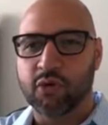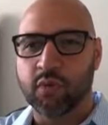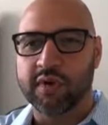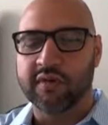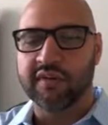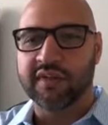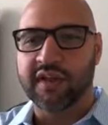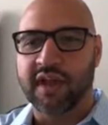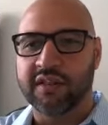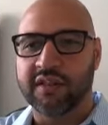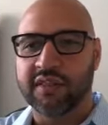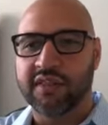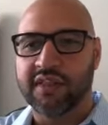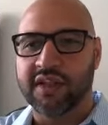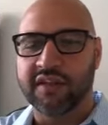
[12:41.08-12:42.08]
spinning your wheels
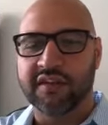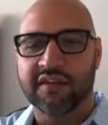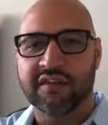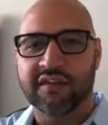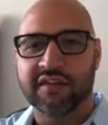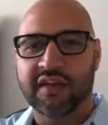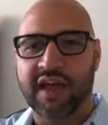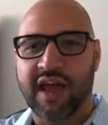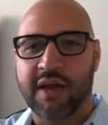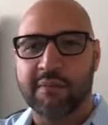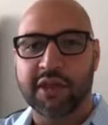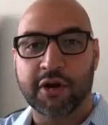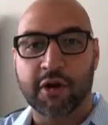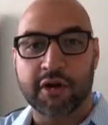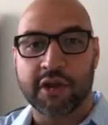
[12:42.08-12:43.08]
on things
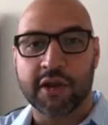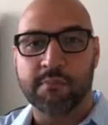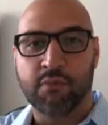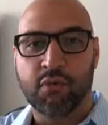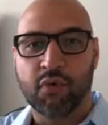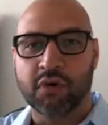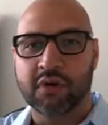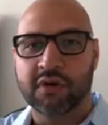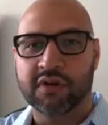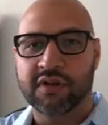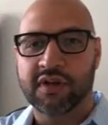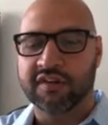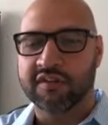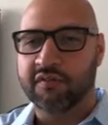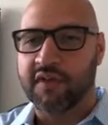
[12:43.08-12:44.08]
that aren't
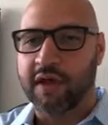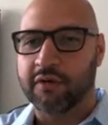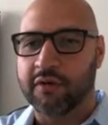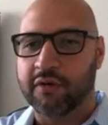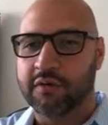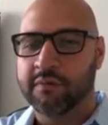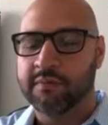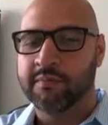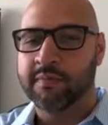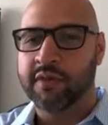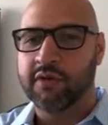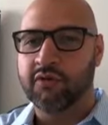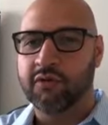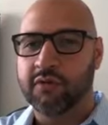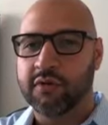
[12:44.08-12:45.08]
important as a founder.
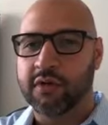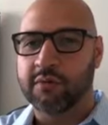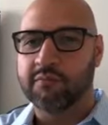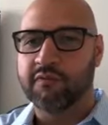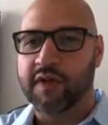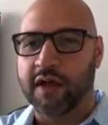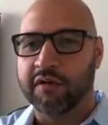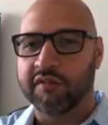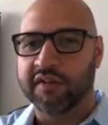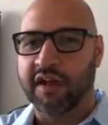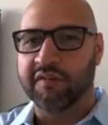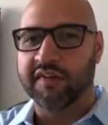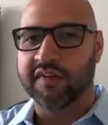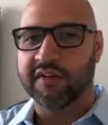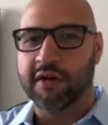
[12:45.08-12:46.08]

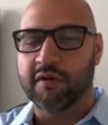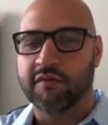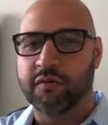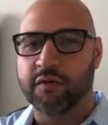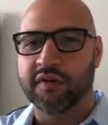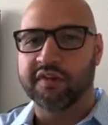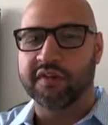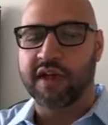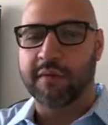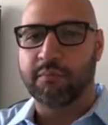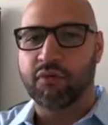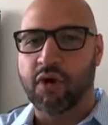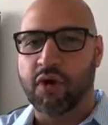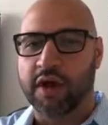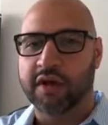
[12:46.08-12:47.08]
Founders obviously are focused
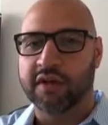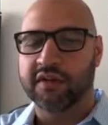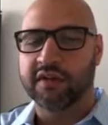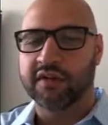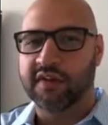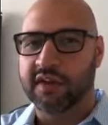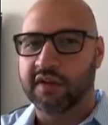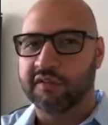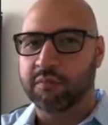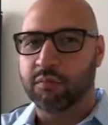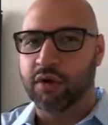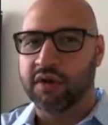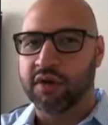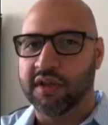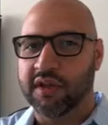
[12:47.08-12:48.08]
on product,
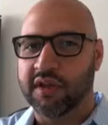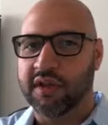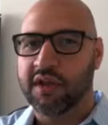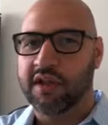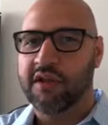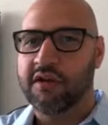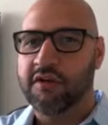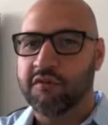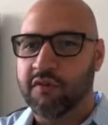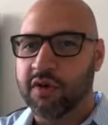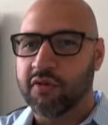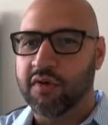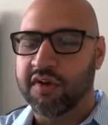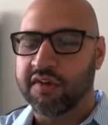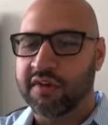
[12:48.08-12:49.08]
sales, marketing,
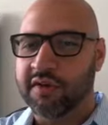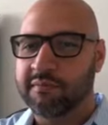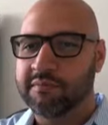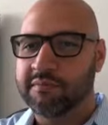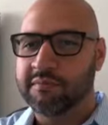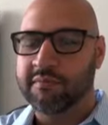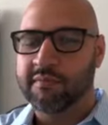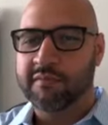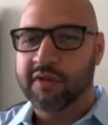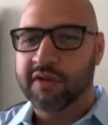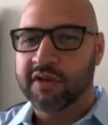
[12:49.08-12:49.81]
fundraising.